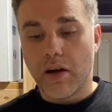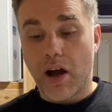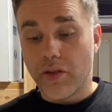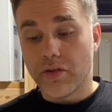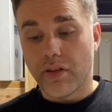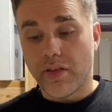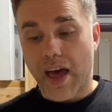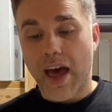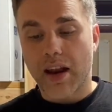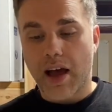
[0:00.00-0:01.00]
other than
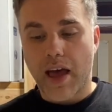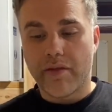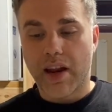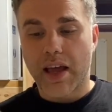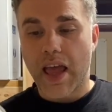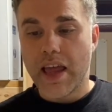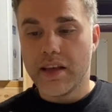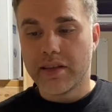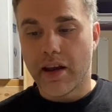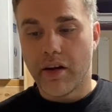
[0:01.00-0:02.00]
that, I haven't had any
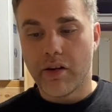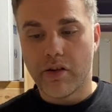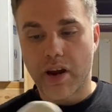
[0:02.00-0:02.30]
tear or